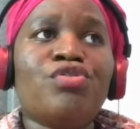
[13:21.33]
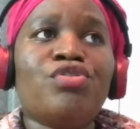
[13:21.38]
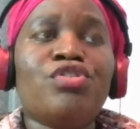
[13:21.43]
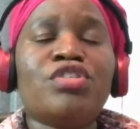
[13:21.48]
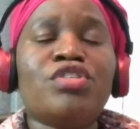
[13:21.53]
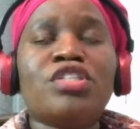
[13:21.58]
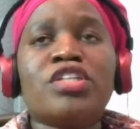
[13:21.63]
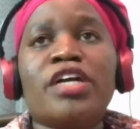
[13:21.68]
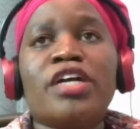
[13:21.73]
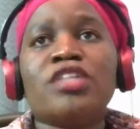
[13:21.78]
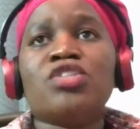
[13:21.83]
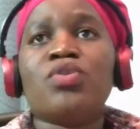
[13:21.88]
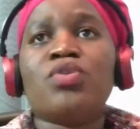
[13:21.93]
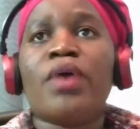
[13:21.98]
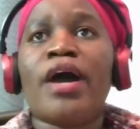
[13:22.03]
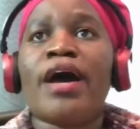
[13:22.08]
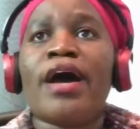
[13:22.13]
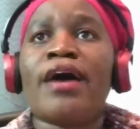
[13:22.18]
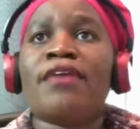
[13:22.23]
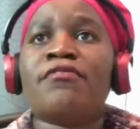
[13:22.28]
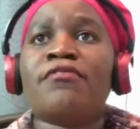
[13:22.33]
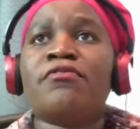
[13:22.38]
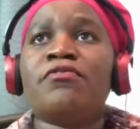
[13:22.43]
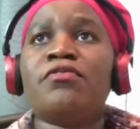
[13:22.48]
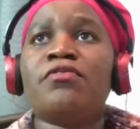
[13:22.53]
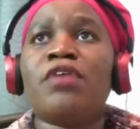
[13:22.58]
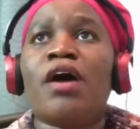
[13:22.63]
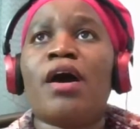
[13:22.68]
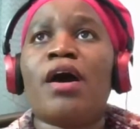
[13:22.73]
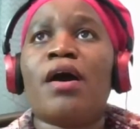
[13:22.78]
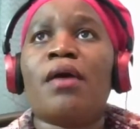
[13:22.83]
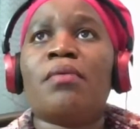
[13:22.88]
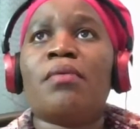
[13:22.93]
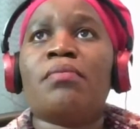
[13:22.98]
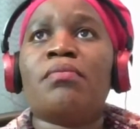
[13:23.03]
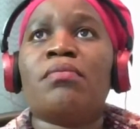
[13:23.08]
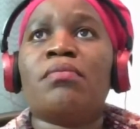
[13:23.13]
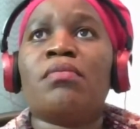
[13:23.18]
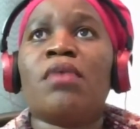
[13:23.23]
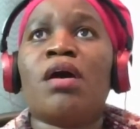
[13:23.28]
start to have
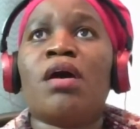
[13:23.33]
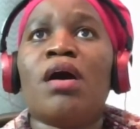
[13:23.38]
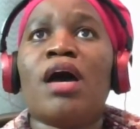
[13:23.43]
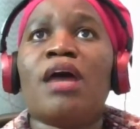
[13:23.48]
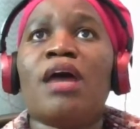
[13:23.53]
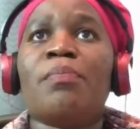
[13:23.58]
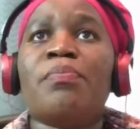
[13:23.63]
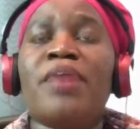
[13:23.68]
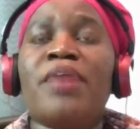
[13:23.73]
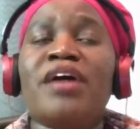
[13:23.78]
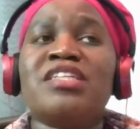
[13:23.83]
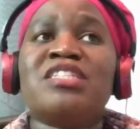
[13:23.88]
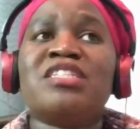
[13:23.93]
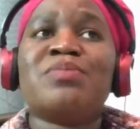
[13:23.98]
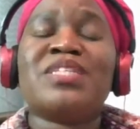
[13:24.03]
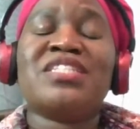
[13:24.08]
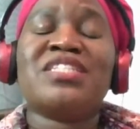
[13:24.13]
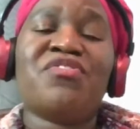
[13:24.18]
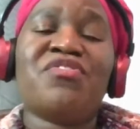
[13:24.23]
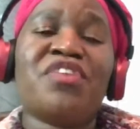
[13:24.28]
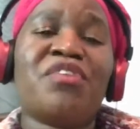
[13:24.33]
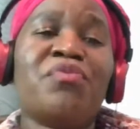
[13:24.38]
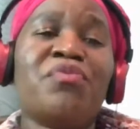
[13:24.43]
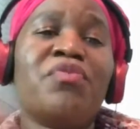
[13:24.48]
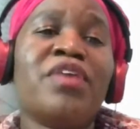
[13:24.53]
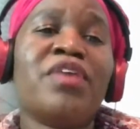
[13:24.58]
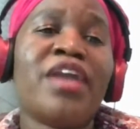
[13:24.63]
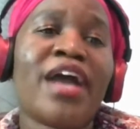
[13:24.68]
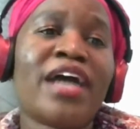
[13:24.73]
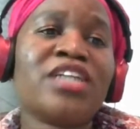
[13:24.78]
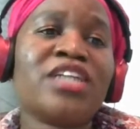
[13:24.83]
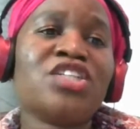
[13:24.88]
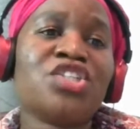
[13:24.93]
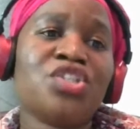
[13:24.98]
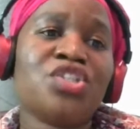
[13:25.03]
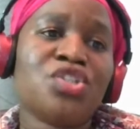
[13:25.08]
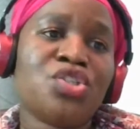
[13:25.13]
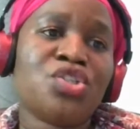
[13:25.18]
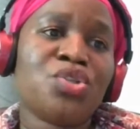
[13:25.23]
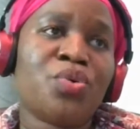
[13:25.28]
a specific
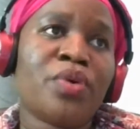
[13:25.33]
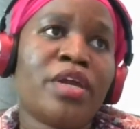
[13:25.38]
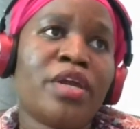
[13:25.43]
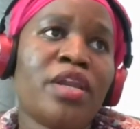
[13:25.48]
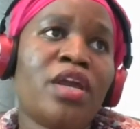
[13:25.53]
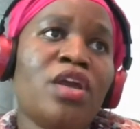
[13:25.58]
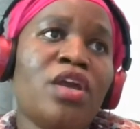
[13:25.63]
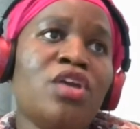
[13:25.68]
reaction to it.